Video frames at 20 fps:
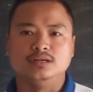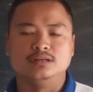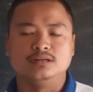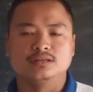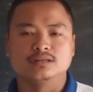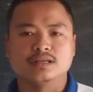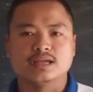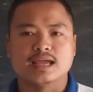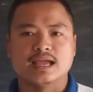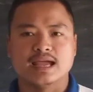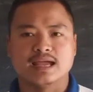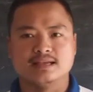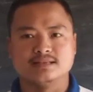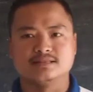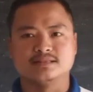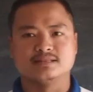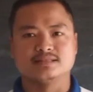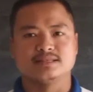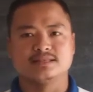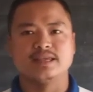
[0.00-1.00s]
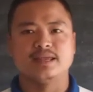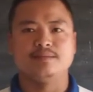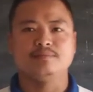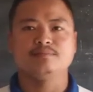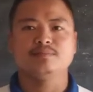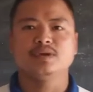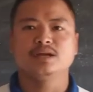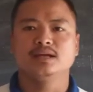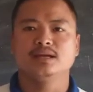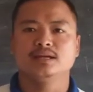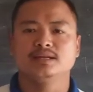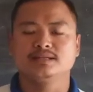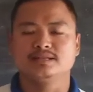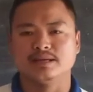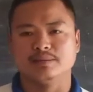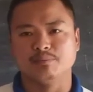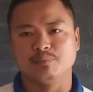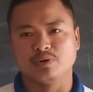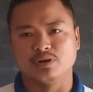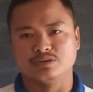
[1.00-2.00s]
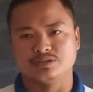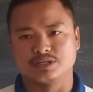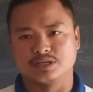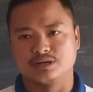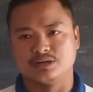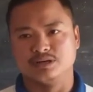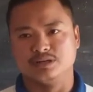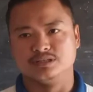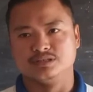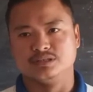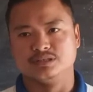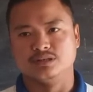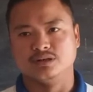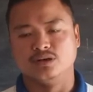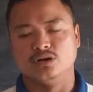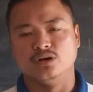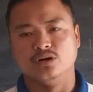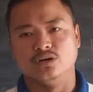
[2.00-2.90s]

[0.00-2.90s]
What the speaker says: earth has the same temperature condition,